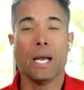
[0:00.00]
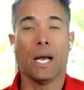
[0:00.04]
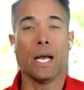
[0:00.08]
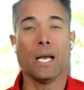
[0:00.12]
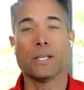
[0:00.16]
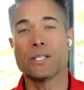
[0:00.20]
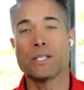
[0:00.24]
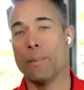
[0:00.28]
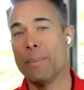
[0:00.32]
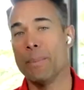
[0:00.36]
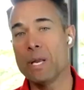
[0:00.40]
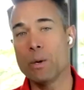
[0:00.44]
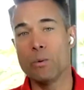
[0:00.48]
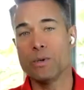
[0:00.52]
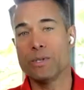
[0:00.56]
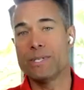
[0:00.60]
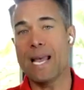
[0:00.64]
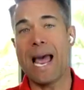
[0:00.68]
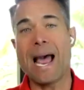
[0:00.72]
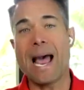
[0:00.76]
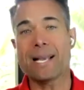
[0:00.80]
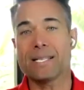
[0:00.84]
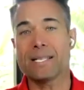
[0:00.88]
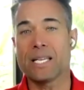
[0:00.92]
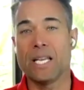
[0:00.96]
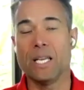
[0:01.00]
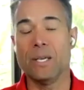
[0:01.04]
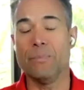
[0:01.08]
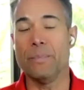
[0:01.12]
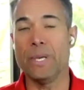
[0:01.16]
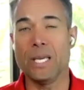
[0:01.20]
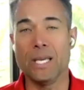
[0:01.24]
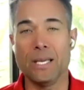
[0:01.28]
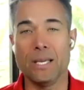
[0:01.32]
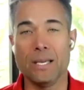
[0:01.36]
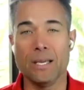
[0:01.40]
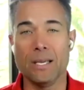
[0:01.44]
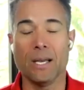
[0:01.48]
Somebody was asking
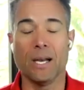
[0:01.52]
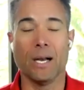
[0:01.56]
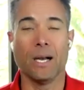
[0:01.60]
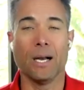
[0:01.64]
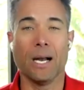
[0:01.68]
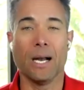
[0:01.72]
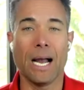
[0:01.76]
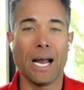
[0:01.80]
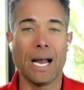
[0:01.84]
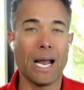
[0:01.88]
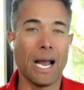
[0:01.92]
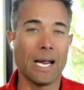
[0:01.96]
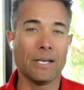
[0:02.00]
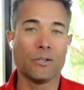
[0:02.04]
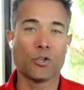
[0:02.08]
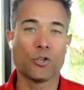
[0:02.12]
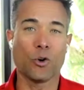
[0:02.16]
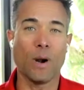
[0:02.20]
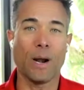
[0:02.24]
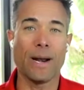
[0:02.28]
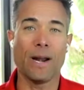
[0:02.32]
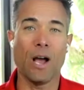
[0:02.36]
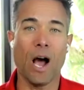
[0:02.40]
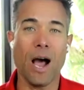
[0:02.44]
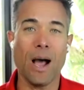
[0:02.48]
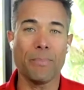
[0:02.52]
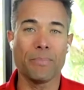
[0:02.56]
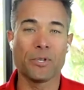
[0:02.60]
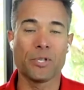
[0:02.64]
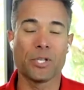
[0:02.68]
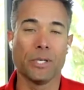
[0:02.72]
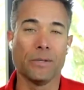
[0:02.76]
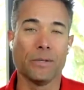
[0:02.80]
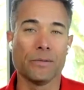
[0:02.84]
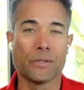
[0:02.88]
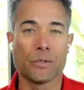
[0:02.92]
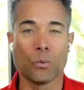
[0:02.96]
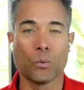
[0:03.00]
me, I trade
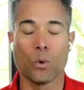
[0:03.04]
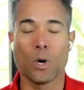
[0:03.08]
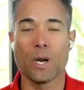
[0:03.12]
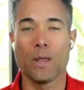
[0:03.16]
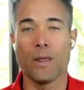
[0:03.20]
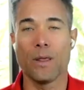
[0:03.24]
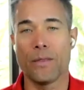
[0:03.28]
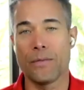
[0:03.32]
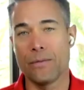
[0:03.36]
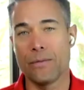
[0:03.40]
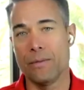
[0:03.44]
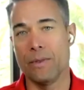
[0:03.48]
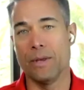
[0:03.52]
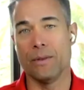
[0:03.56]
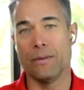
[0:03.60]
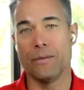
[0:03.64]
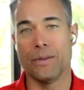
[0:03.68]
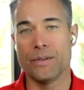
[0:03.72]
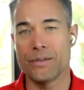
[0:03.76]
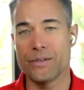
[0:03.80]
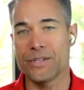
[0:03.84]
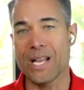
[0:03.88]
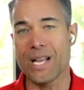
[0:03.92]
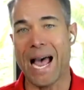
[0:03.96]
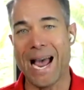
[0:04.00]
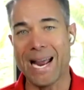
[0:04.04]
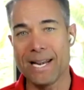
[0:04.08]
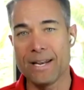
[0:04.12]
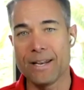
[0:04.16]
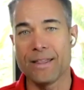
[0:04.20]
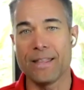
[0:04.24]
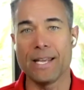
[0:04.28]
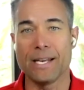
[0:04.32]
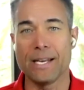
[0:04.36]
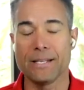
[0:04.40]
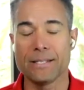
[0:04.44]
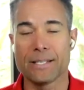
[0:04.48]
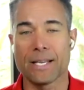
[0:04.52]
options, one of the side
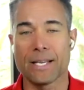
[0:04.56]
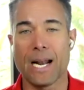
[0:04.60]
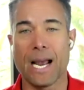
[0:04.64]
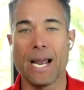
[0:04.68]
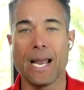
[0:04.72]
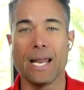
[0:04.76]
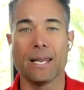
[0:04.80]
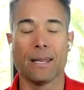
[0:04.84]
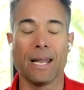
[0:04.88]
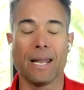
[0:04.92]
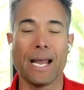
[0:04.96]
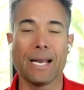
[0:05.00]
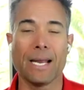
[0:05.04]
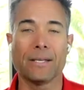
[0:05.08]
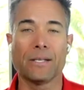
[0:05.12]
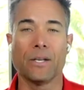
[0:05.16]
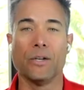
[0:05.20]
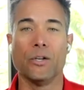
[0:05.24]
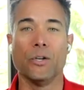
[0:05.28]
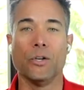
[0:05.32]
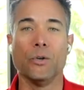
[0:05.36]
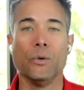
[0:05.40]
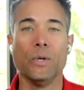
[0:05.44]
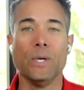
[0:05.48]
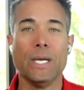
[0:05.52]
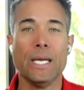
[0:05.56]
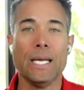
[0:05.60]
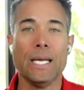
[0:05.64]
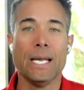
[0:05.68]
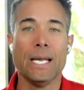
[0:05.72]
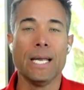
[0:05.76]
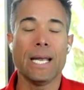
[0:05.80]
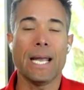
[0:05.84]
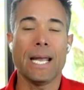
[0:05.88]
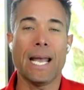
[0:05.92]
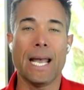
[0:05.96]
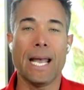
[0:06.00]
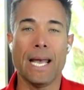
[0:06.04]
things that I like to do,
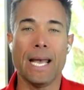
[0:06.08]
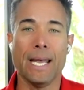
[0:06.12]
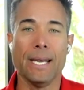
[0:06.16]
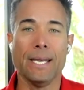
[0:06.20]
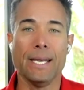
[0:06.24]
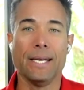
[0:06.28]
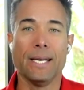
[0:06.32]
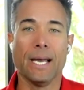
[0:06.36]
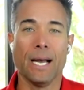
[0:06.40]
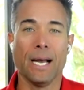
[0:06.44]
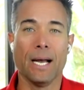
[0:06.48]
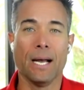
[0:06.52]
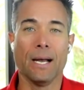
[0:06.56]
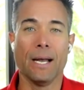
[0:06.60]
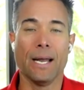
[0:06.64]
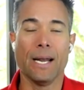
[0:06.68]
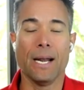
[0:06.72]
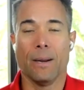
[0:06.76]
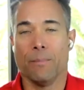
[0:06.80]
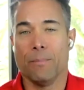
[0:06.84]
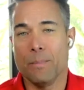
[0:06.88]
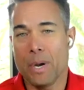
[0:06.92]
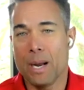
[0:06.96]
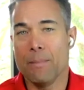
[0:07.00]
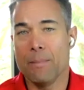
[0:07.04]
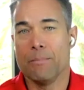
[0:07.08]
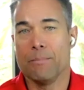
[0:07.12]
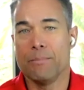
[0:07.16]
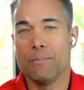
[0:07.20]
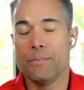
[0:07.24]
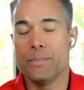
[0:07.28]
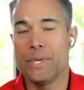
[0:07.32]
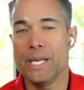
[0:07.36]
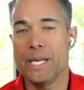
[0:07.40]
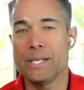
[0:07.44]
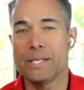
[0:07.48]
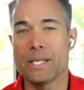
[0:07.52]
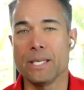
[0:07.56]
and I'm
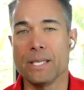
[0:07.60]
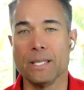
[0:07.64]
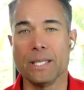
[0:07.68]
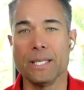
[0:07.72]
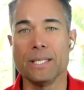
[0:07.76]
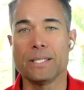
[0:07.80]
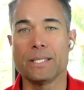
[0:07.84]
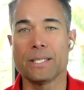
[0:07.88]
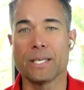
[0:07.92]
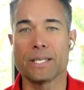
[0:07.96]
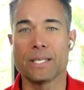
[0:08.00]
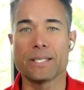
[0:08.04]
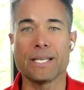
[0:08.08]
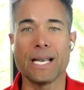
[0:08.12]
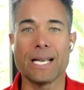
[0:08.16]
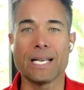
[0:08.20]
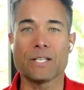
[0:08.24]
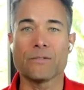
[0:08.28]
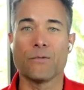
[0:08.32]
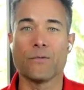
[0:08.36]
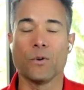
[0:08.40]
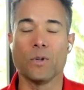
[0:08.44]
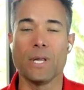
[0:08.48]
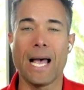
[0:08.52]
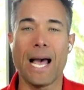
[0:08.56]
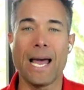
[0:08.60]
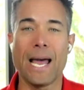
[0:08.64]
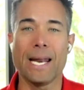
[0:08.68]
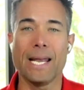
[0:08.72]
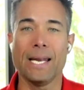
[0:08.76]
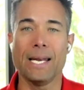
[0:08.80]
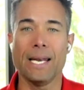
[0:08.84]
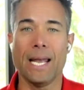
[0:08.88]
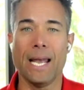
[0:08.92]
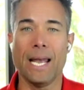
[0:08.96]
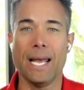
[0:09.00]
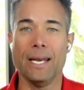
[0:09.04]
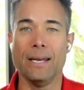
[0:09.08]
decently successful at it.
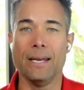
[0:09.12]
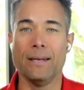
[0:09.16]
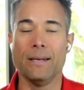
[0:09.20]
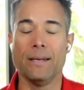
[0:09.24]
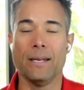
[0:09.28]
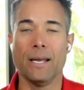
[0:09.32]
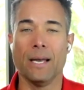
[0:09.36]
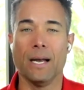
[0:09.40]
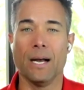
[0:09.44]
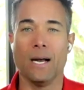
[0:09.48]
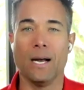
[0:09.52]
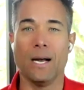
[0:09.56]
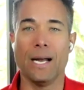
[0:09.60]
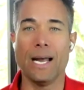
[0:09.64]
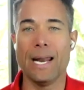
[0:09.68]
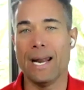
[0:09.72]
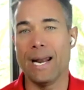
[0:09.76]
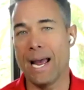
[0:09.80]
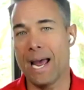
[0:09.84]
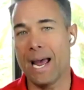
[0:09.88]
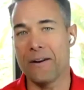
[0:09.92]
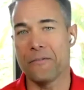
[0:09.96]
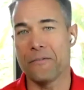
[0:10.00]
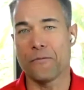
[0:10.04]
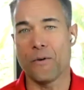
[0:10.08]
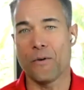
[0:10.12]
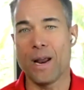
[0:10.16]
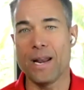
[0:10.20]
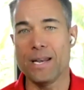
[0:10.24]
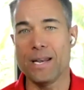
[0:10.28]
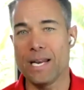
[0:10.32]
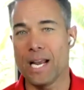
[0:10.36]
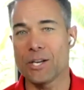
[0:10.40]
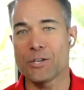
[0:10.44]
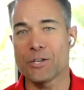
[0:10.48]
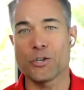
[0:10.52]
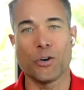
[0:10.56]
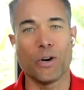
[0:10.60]
And I had a friend
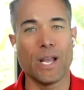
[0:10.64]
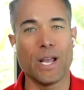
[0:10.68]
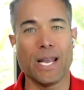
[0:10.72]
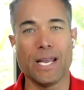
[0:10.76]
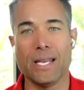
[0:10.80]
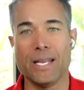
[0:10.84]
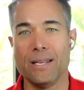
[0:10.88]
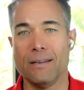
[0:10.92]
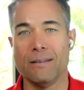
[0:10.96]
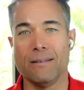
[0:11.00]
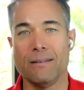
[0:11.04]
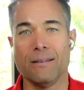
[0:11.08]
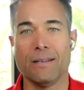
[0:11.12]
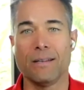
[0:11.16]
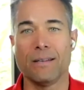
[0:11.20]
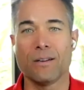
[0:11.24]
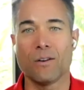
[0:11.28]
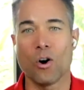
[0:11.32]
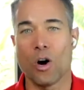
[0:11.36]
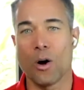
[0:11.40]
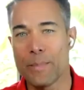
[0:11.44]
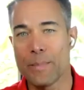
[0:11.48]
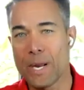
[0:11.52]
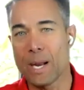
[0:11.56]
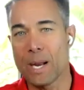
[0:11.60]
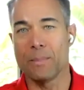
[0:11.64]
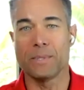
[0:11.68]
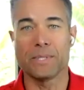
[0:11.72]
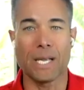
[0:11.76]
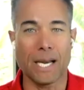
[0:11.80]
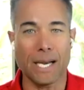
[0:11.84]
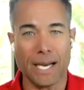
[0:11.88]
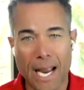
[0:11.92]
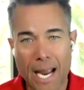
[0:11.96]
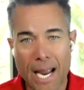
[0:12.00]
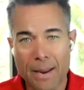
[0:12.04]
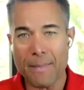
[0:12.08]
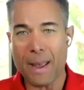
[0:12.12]
yesterday, he called me up. He's
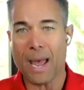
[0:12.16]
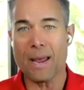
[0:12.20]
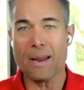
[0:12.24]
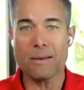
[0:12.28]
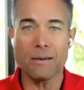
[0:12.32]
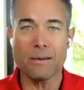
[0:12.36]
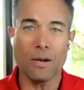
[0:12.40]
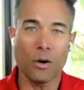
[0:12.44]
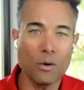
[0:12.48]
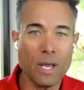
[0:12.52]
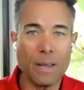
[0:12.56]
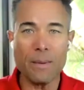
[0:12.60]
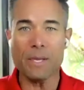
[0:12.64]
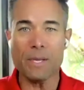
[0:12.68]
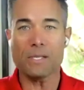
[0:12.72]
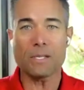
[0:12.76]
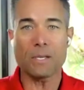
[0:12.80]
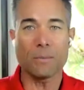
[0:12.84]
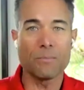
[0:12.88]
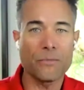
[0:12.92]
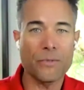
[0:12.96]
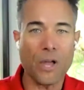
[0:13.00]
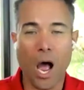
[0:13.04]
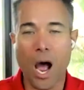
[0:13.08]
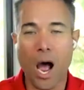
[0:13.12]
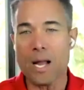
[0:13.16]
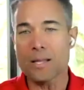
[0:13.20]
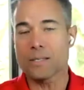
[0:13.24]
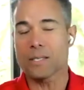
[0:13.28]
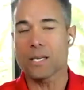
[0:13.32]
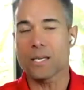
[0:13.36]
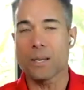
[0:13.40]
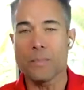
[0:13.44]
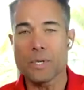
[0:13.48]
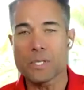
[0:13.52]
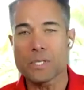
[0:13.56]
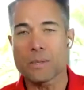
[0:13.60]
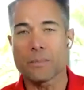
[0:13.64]
like, hey man, you know, give me some thoughts,
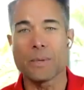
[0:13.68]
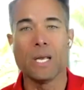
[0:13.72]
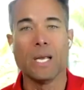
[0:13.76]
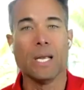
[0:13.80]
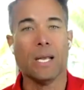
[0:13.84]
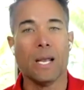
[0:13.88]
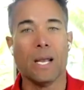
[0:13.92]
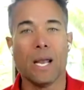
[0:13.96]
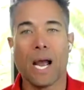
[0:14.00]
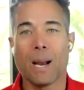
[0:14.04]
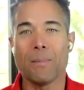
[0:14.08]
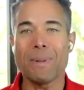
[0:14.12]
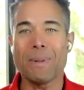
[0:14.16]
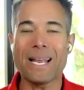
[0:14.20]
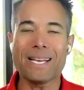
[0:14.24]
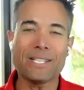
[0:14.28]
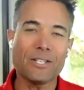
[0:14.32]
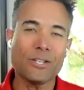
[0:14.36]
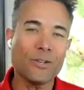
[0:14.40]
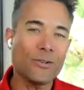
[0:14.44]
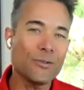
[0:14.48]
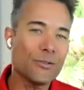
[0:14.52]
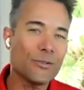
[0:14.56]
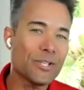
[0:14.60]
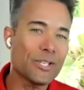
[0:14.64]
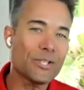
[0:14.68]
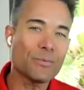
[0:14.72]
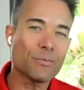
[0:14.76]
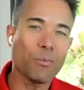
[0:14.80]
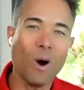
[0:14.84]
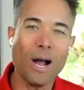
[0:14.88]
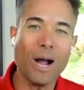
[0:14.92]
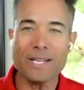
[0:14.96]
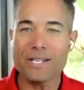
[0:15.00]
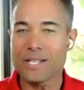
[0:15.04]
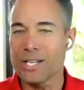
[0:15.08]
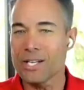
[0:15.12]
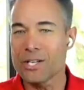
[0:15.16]
give me some. I'm like, dude, just
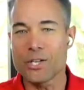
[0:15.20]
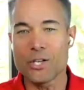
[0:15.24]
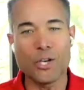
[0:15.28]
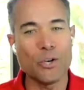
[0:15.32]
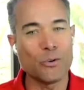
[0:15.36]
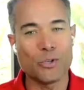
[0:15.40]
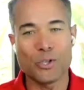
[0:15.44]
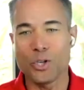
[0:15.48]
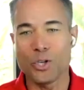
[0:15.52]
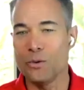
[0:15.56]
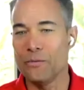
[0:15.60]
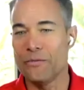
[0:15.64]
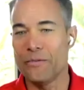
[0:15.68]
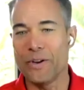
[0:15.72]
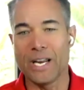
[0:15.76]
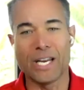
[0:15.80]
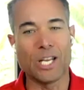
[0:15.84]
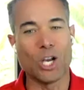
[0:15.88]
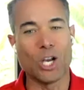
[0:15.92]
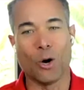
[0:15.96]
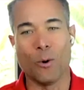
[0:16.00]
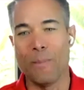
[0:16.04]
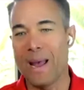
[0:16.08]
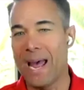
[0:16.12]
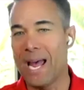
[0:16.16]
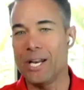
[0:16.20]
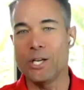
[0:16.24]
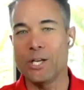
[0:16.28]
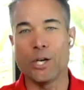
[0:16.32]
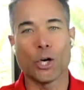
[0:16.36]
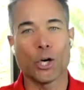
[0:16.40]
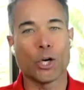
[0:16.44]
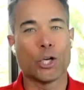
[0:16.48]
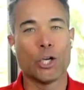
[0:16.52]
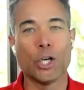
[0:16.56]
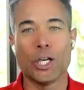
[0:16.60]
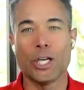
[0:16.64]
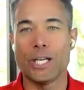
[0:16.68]
watch this YouTube video, man.
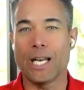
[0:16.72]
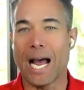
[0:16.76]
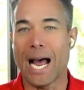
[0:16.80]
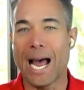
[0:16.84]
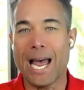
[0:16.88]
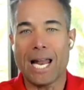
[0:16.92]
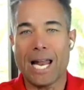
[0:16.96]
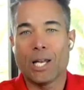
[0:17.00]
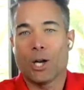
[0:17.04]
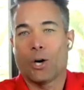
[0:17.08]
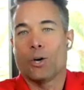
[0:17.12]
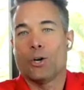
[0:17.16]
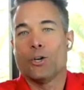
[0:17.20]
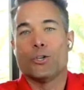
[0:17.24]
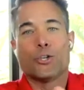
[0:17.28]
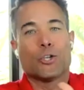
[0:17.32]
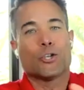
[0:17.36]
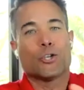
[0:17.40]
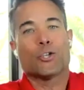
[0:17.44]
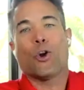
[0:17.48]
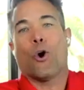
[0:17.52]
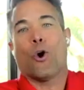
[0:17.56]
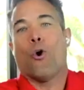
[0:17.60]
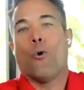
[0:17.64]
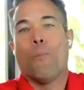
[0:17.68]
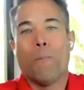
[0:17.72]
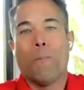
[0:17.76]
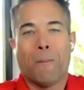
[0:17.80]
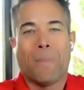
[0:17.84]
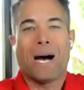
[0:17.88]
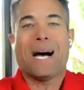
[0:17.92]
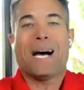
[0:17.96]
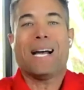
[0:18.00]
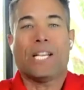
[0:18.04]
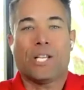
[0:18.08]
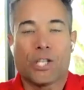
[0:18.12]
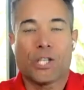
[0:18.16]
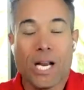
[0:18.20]
You're good. I learned so
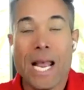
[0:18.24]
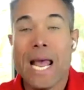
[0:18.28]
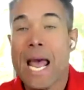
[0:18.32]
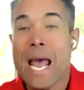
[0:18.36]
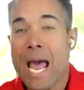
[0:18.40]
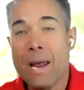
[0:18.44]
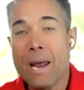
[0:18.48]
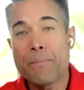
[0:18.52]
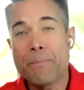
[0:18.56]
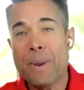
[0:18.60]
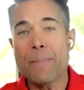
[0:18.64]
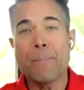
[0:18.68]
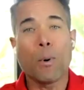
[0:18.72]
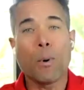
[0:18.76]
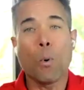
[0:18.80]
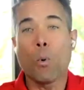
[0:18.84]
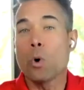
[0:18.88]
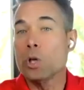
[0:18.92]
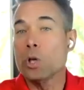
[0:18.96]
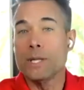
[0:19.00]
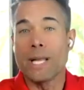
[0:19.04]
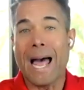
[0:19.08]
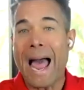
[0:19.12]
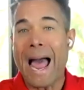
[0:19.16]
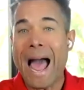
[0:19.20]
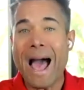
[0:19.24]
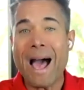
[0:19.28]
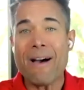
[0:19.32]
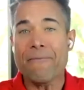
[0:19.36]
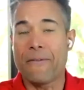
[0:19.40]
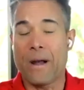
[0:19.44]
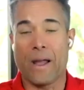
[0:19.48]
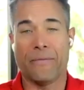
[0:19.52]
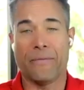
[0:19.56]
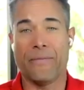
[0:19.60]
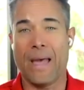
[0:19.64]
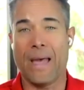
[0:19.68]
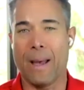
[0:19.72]
much, and people will laugh
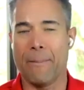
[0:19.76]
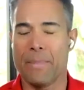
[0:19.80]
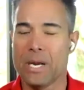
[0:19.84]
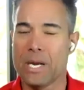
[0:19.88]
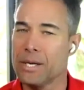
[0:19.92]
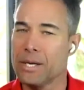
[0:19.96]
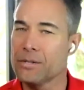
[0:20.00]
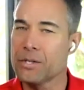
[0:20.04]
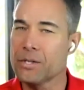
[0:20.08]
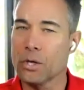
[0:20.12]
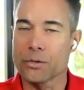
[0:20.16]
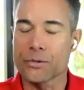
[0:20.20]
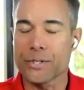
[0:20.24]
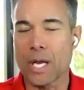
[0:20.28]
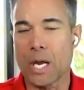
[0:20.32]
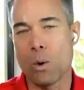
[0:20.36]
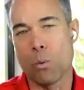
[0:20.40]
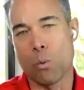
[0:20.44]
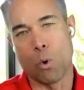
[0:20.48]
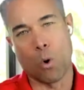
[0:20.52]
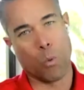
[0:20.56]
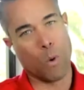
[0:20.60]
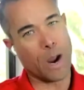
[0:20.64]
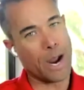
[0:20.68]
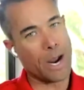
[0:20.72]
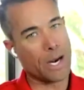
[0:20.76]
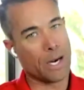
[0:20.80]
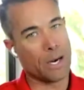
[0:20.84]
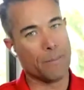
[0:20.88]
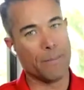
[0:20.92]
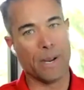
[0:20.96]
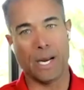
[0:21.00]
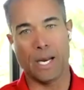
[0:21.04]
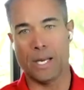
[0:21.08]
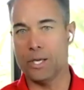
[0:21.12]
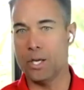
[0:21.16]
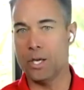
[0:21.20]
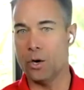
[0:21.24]
at that because they'll say, well, wait a
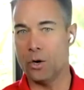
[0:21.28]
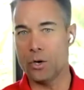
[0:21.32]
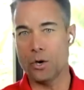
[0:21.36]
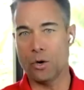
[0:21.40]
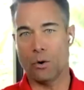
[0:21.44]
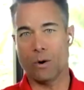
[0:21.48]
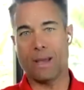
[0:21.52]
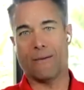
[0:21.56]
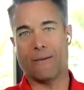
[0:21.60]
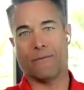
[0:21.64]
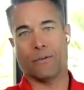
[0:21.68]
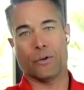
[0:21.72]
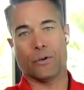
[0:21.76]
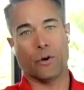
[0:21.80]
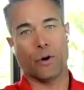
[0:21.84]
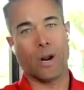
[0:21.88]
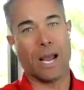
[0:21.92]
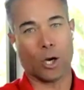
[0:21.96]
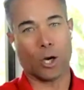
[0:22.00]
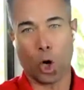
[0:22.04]
minute, you know, you don't have, you're not